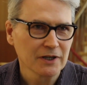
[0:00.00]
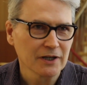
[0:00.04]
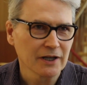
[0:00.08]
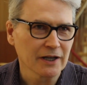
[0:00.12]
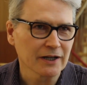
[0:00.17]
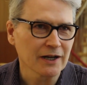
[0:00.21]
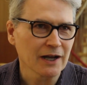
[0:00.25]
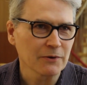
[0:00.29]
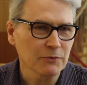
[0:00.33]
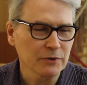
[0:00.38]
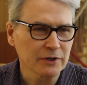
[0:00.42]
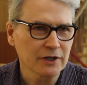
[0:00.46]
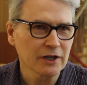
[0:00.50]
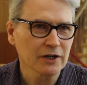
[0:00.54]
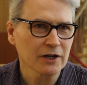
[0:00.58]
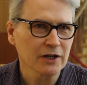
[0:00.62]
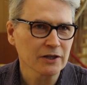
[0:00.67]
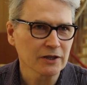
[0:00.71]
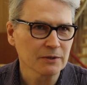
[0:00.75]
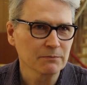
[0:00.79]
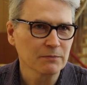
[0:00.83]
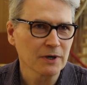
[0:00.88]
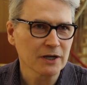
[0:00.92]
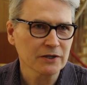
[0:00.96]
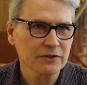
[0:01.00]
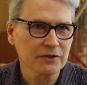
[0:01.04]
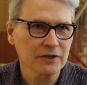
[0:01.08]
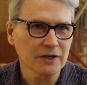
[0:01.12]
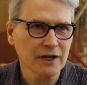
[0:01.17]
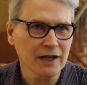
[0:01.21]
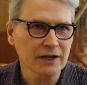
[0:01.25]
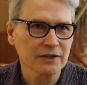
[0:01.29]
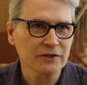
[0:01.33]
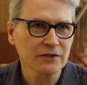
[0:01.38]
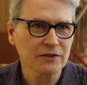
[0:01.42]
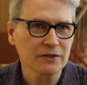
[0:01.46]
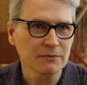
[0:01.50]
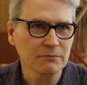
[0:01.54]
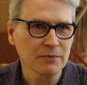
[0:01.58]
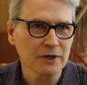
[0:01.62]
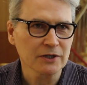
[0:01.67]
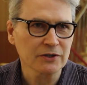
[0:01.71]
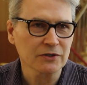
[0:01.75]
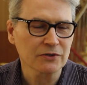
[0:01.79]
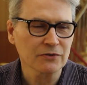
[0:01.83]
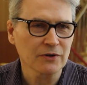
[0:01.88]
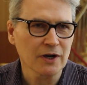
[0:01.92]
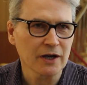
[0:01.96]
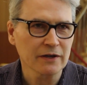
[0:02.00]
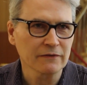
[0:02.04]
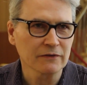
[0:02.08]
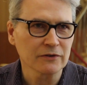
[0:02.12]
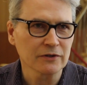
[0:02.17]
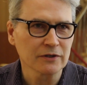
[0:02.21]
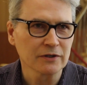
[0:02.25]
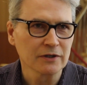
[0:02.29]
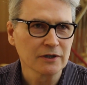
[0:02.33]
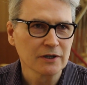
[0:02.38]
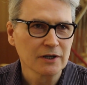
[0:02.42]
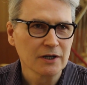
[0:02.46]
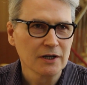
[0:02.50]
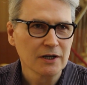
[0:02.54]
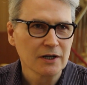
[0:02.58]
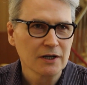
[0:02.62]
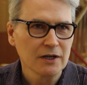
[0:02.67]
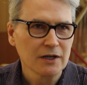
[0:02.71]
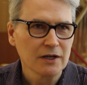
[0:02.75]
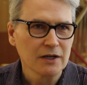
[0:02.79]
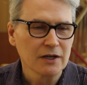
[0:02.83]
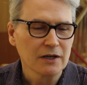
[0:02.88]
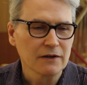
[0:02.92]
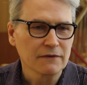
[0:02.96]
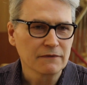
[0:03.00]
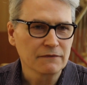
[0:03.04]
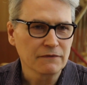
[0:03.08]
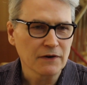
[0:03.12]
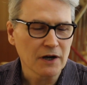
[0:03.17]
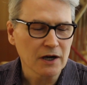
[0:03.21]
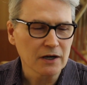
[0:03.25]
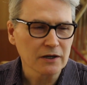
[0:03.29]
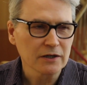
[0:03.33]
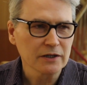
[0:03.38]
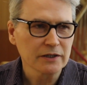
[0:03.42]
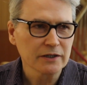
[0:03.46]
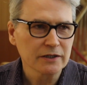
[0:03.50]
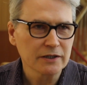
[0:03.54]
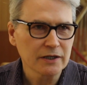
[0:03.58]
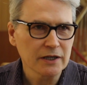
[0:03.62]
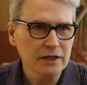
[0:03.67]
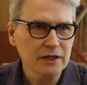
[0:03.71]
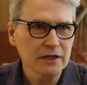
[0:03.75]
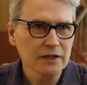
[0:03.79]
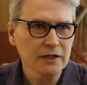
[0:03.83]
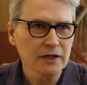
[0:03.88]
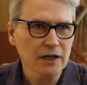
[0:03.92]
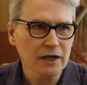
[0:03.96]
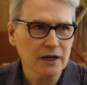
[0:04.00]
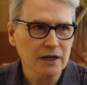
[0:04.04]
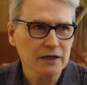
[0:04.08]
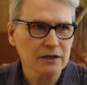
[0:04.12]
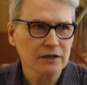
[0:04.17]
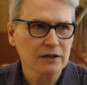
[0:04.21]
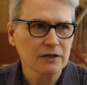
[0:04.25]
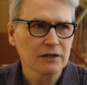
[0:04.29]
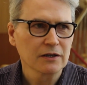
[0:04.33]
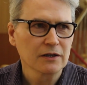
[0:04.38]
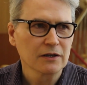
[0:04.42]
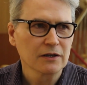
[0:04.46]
and I would get on the bus and ask the bus driver, fahren Sie nach